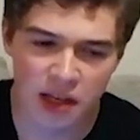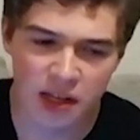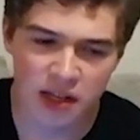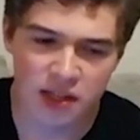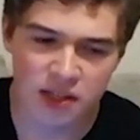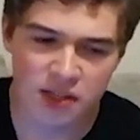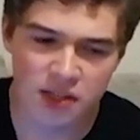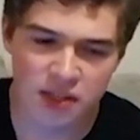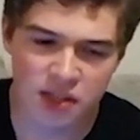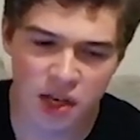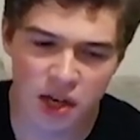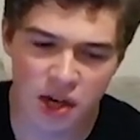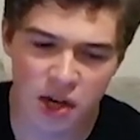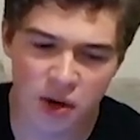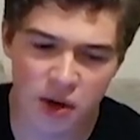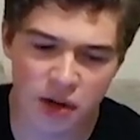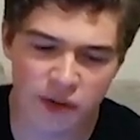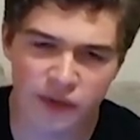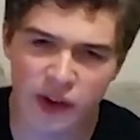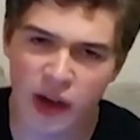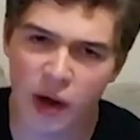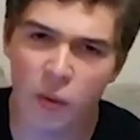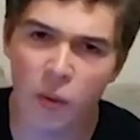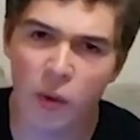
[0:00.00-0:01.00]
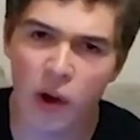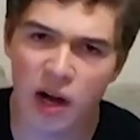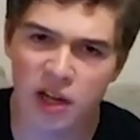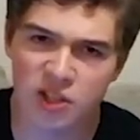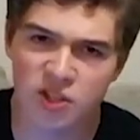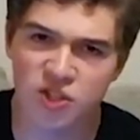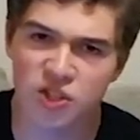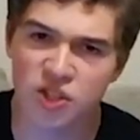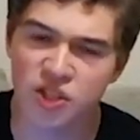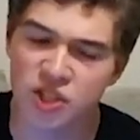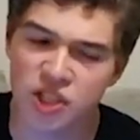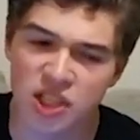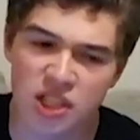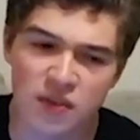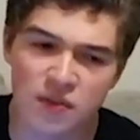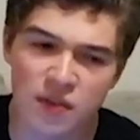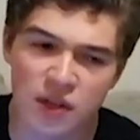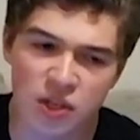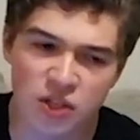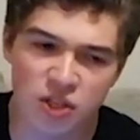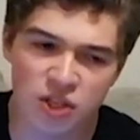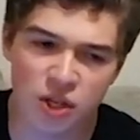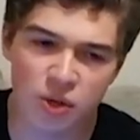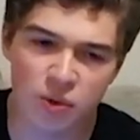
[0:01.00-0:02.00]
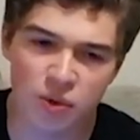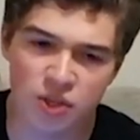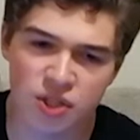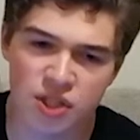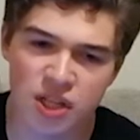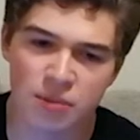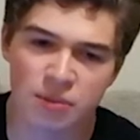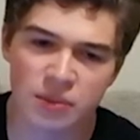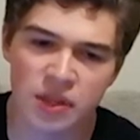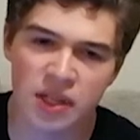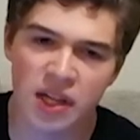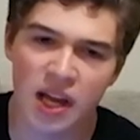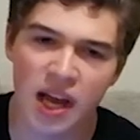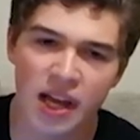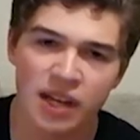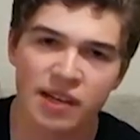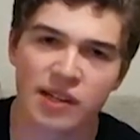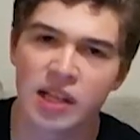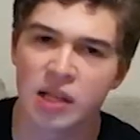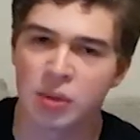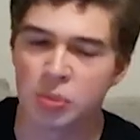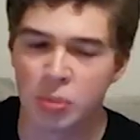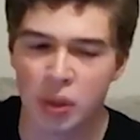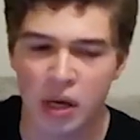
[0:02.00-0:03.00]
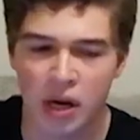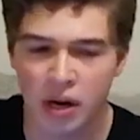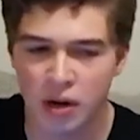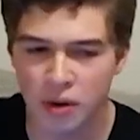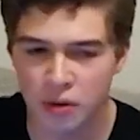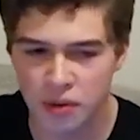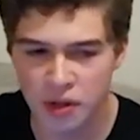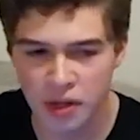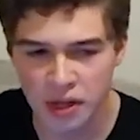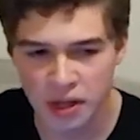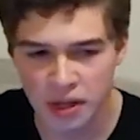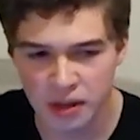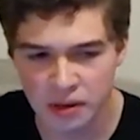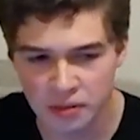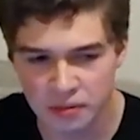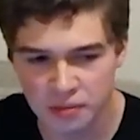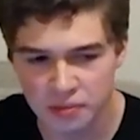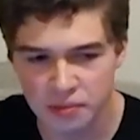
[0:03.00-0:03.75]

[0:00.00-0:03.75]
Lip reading: So if I watched a TV show or something, I'd like borrow